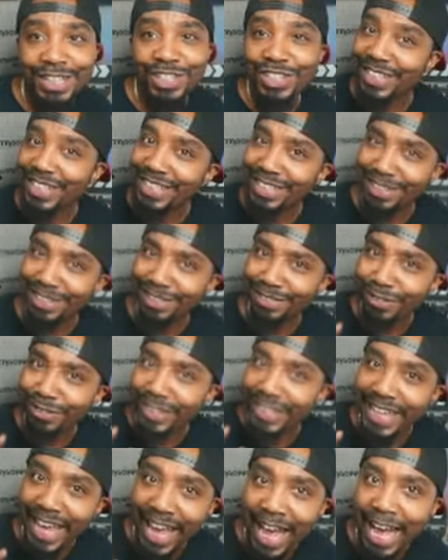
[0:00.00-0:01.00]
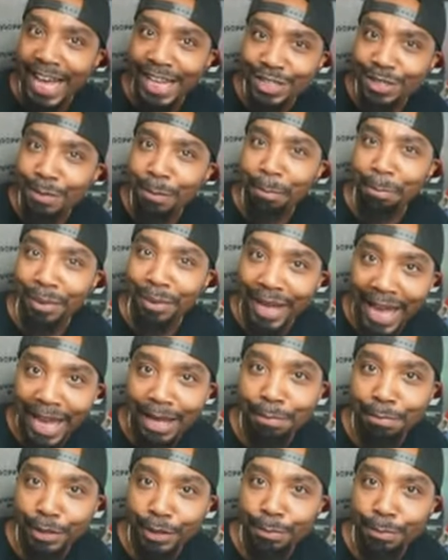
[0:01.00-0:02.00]
just cast
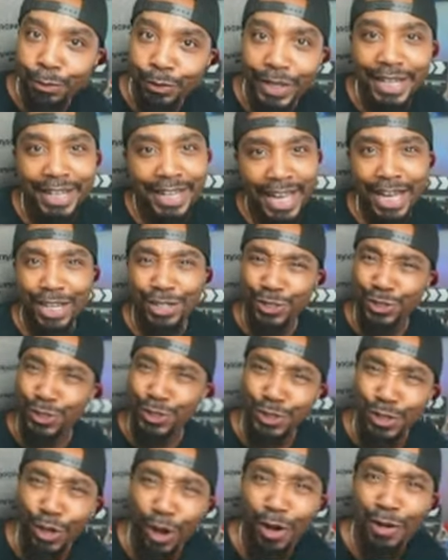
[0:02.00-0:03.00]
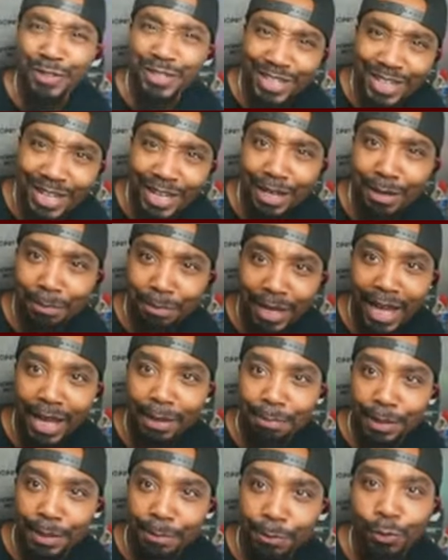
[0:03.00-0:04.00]
black people. They cast dark-skinned
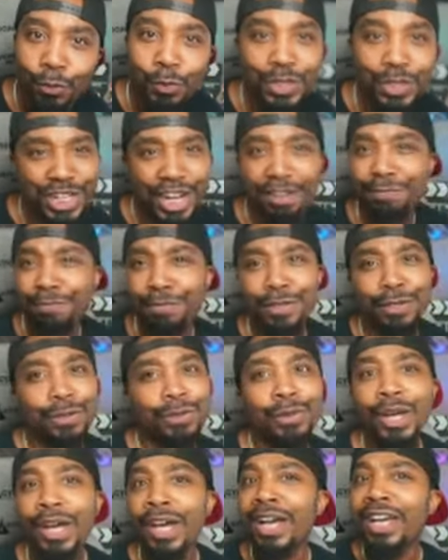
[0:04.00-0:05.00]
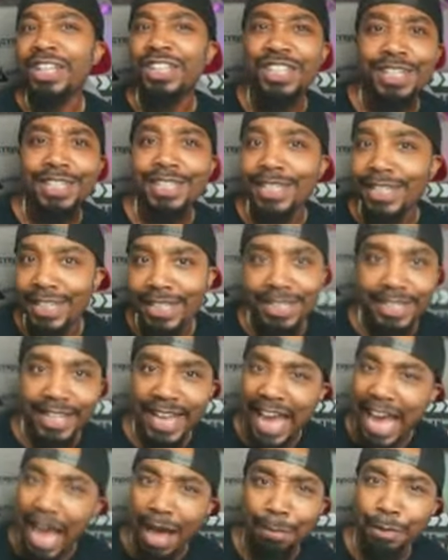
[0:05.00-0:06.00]
black people, which I feel just needs
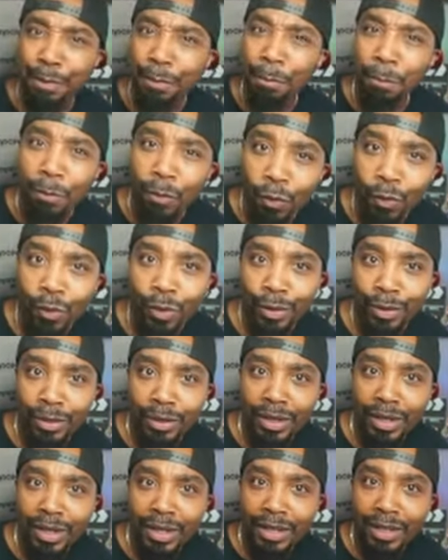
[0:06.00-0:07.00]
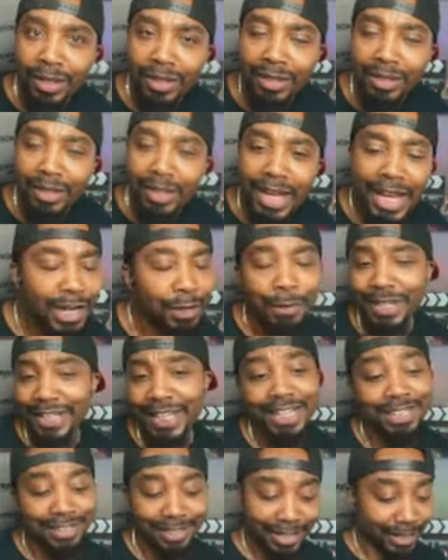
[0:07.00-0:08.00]
to happen more. Anyway,
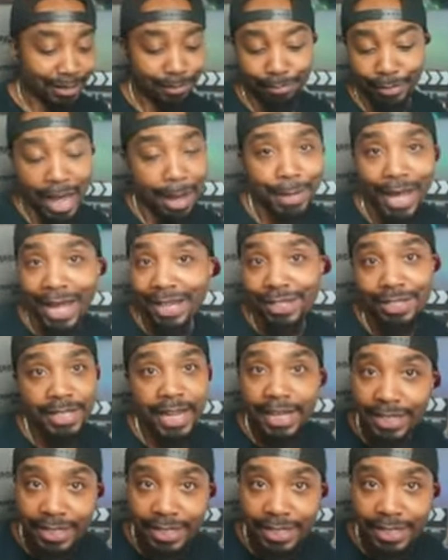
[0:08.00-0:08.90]
I just had to